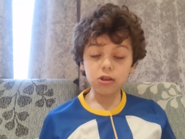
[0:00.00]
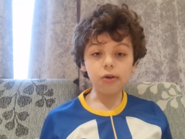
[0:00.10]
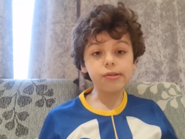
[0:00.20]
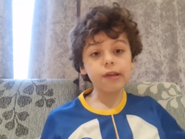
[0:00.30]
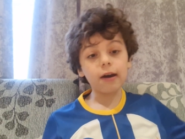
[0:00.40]

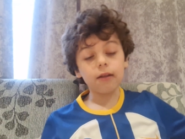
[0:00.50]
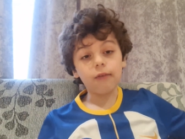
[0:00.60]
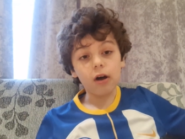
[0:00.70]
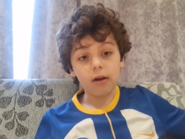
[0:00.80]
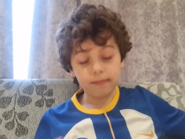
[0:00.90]
no sign of
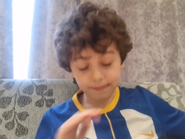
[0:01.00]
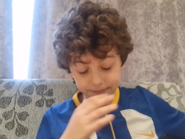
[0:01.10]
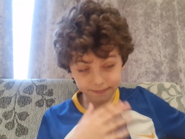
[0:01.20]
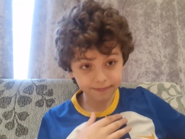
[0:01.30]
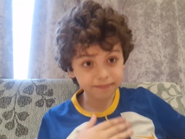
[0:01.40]
that.
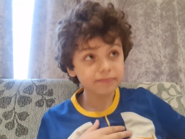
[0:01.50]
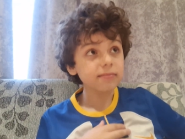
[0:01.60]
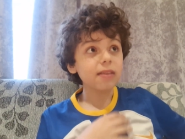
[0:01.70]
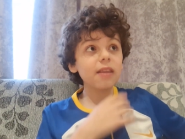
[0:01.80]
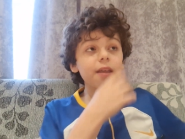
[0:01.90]

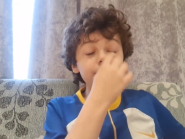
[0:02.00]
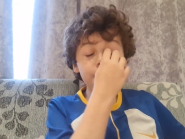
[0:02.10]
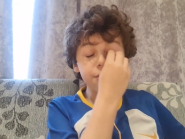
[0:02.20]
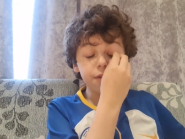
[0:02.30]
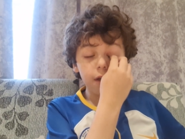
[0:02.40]

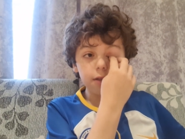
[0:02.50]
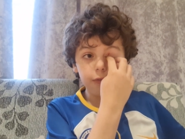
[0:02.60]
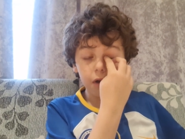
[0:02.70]
No sign of